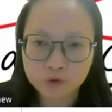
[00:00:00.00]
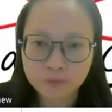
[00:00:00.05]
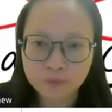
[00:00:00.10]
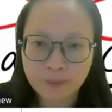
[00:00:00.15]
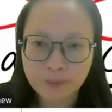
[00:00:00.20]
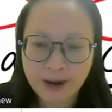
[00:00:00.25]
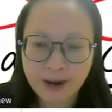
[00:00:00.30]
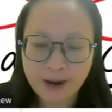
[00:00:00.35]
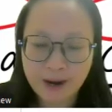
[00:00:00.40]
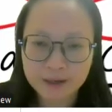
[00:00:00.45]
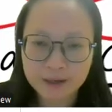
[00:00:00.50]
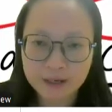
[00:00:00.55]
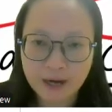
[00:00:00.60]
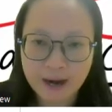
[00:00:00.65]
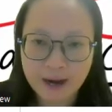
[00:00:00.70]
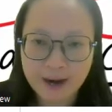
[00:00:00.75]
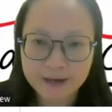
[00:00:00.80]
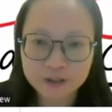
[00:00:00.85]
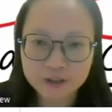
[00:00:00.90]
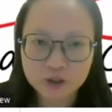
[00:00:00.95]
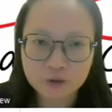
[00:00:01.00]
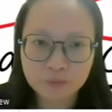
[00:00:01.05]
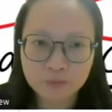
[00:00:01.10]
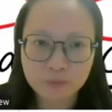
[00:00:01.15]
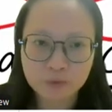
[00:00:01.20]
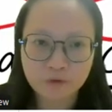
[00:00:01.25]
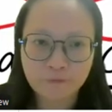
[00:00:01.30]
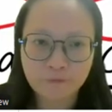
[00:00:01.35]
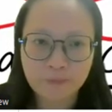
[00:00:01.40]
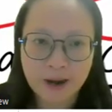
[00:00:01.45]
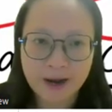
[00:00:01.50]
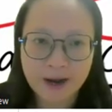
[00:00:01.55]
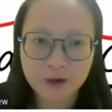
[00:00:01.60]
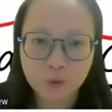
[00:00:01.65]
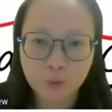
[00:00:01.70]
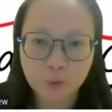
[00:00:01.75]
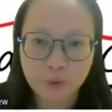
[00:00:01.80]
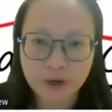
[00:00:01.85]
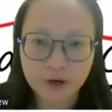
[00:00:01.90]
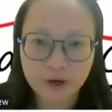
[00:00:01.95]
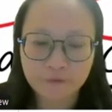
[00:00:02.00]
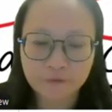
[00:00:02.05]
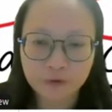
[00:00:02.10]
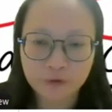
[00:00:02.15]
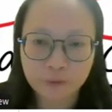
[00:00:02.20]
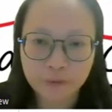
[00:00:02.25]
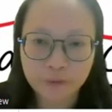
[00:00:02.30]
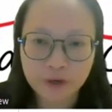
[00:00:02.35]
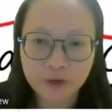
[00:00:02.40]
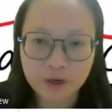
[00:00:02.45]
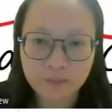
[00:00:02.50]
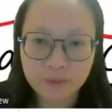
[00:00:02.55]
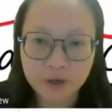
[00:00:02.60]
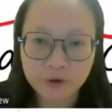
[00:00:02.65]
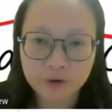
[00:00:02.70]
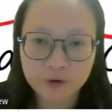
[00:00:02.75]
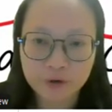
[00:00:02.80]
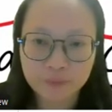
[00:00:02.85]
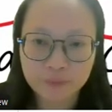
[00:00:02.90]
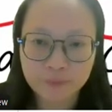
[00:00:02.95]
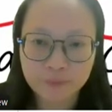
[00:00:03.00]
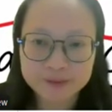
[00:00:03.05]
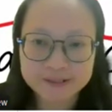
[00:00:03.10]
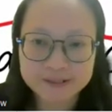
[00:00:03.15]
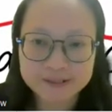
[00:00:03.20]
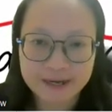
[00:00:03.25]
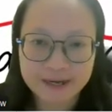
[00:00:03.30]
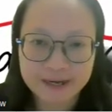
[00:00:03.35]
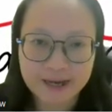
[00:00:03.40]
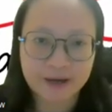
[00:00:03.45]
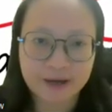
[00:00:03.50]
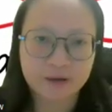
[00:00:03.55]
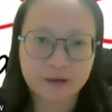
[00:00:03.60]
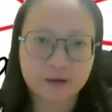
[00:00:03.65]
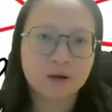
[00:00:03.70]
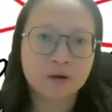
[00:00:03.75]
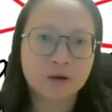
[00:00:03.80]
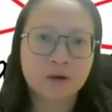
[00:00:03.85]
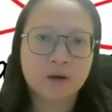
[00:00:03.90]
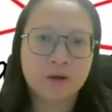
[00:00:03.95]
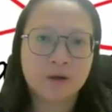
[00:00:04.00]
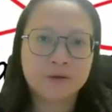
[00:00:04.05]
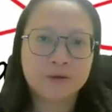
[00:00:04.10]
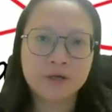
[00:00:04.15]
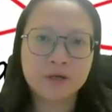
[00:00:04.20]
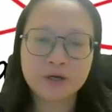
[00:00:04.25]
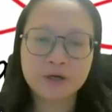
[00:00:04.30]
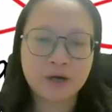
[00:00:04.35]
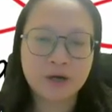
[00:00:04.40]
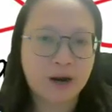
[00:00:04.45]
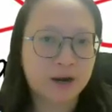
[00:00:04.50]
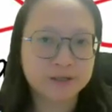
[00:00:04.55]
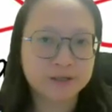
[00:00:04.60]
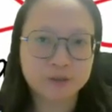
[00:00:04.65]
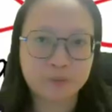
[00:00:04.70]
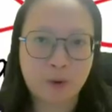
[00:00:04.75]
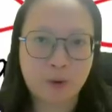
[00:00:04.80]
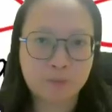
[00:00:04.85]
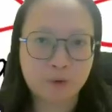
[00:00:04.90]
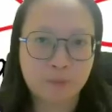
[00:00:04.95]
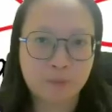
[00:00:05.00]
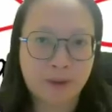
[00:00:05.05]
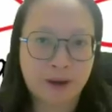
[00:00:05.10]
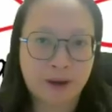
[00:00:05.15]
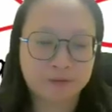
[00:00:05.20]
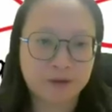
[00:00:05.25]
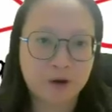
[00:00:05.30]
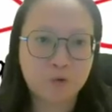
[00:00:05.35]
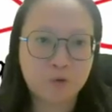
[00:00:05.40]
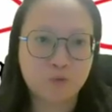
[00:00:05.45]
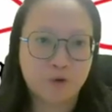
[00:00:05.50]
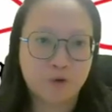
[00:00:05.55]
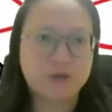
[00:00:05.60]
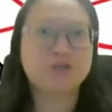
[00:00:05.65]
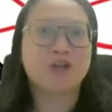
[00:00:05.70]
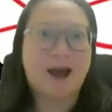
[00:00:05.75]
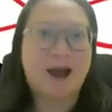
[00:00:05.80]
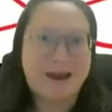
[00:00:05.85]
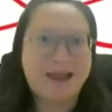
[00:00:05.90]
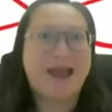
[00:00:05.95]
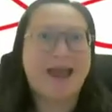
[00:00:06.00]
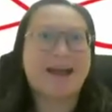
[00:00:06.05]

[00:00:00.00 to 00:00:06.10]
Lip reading: too bad, it has to move back with 3 meters per second. They didn't ask about momentum, which I